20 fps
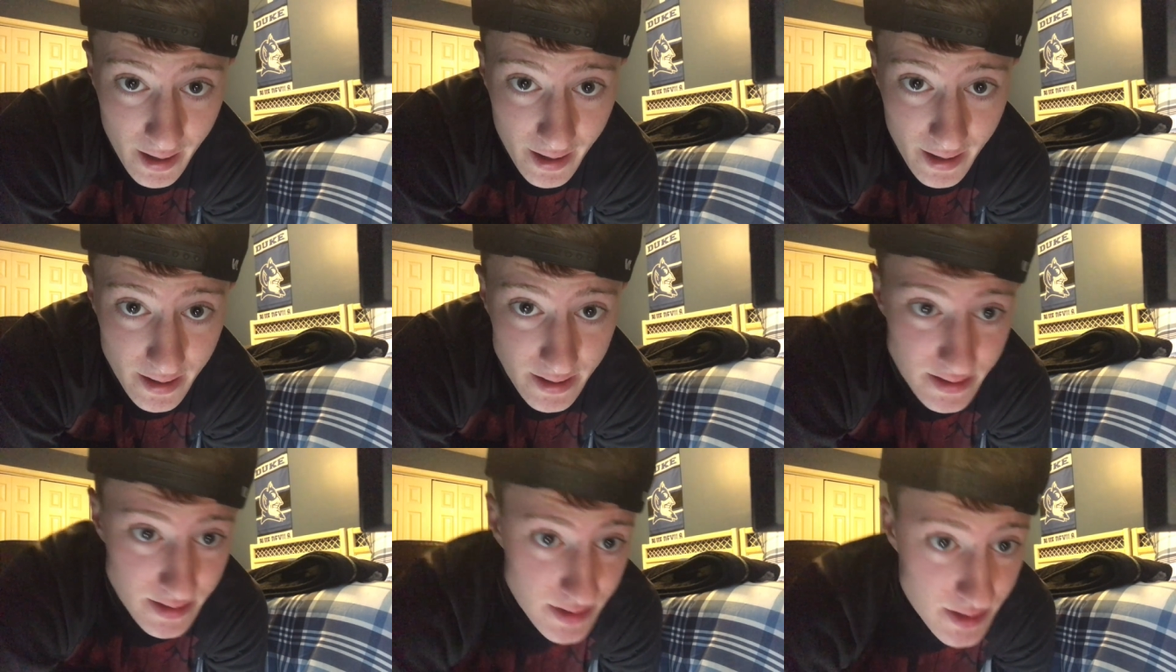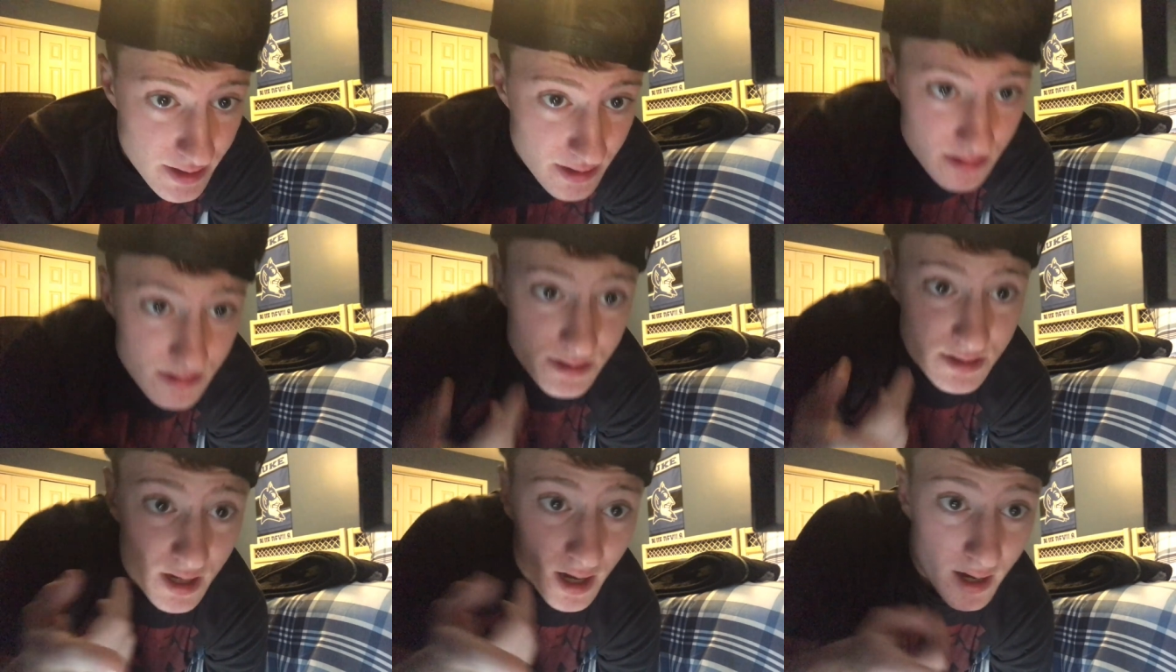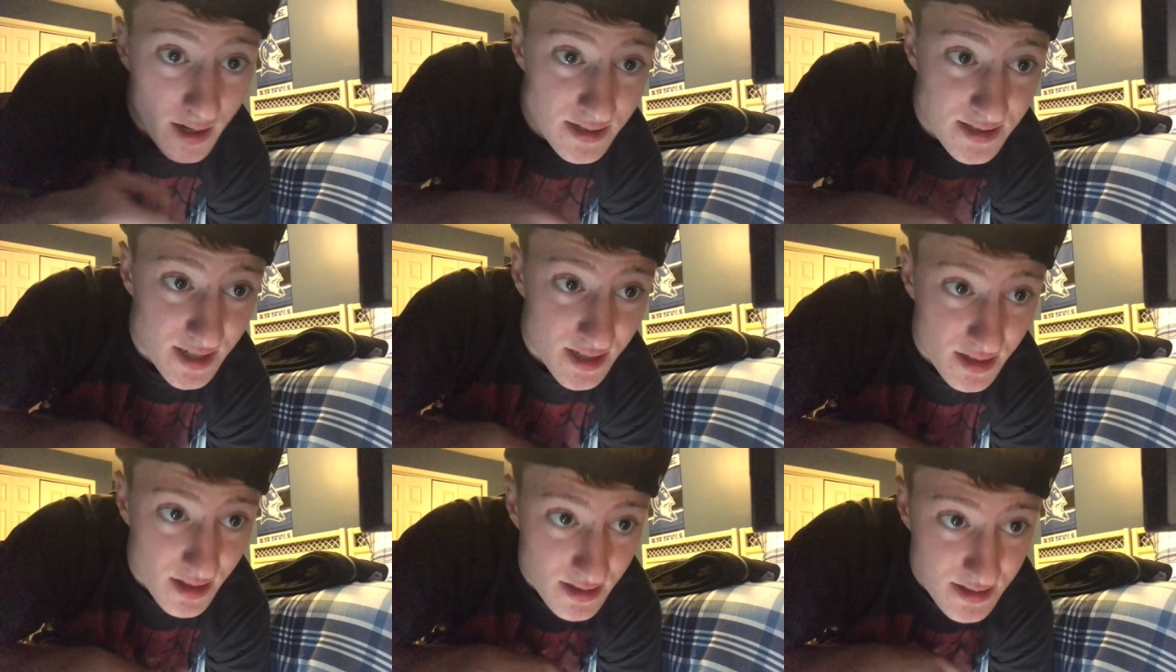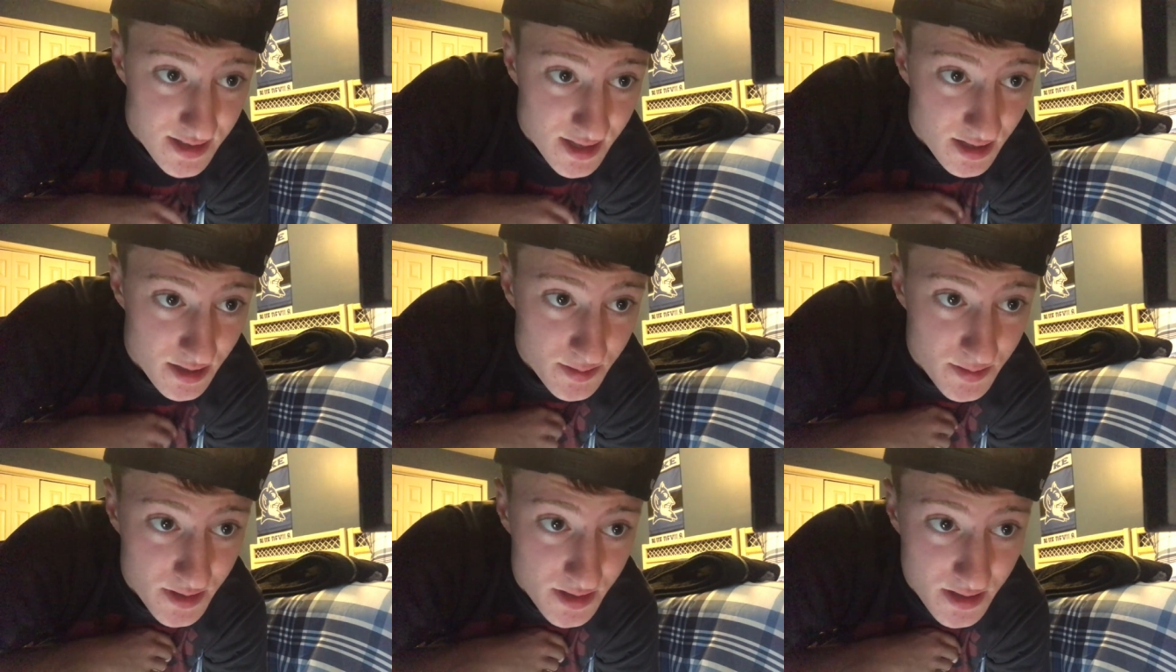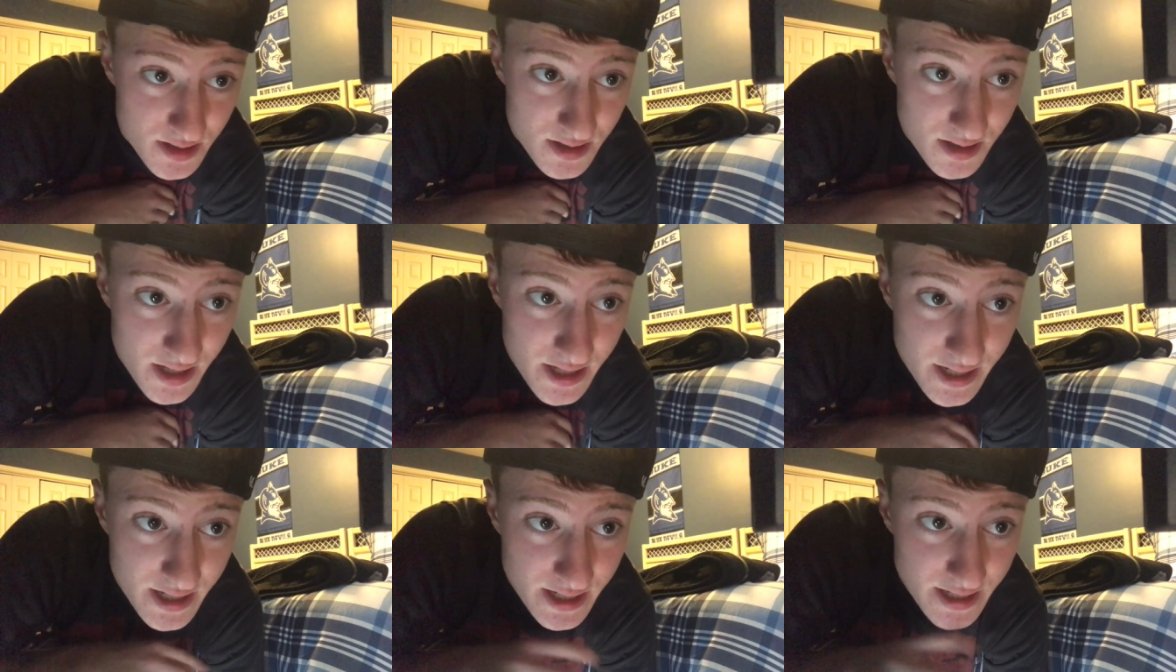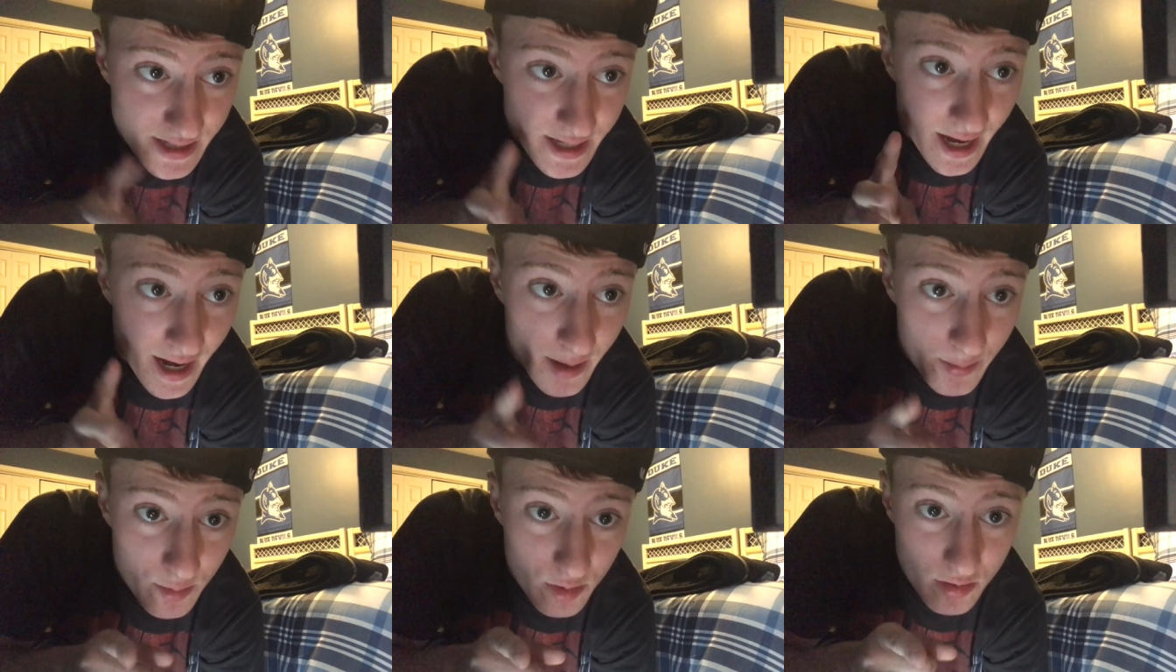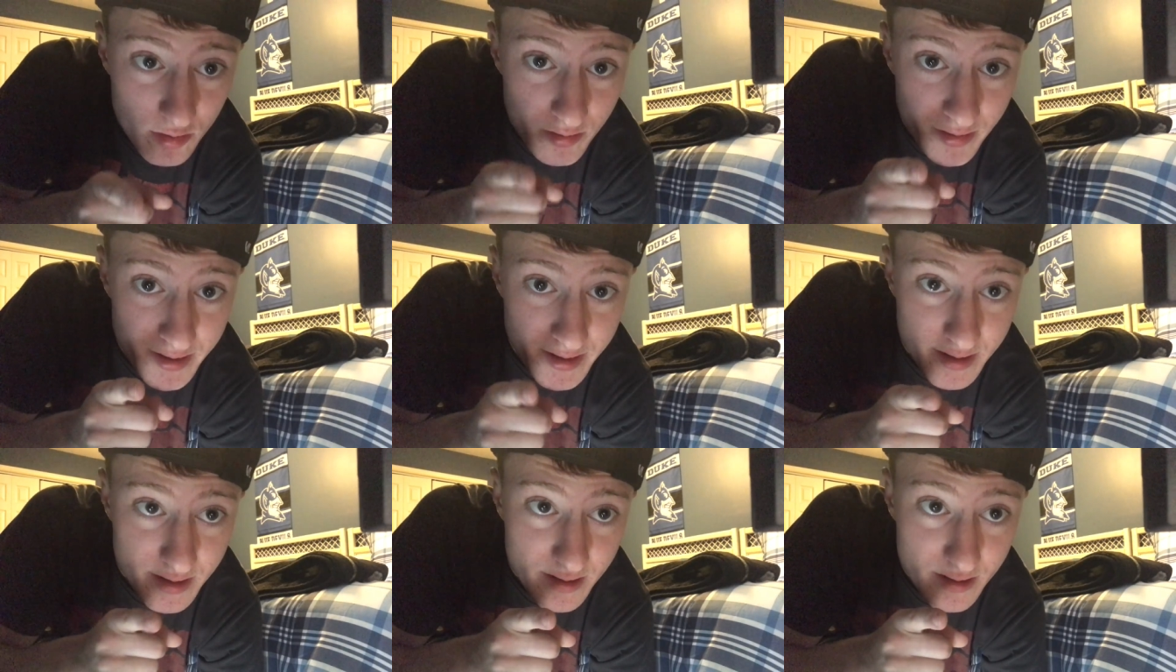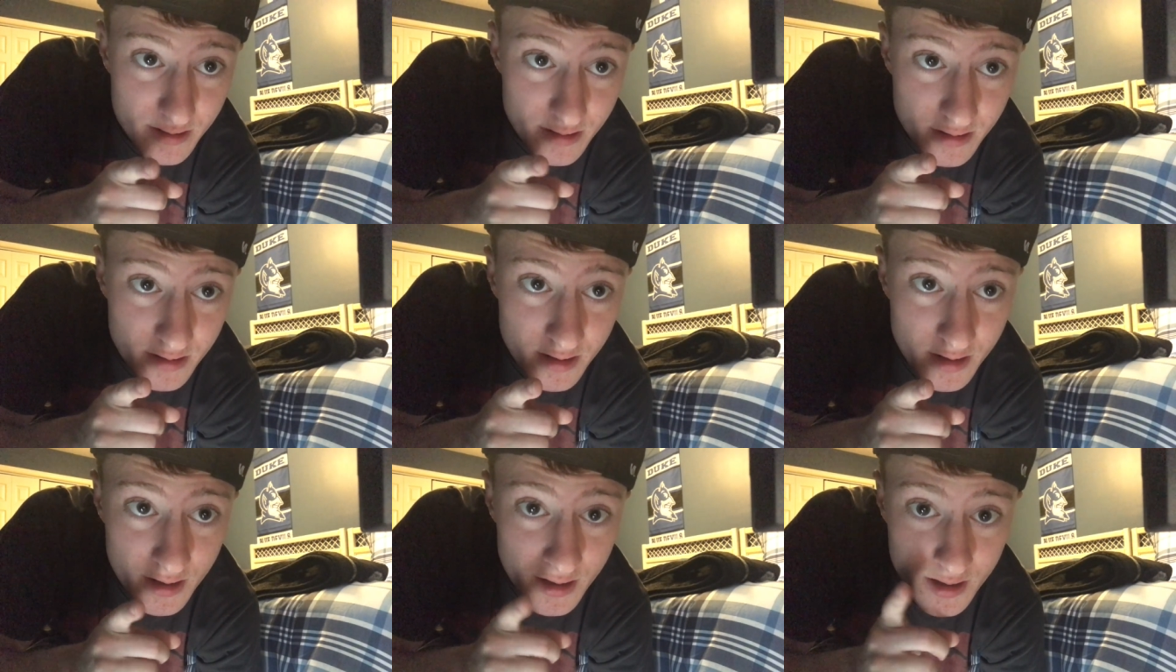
and here's I set, I set up the hidden camera right here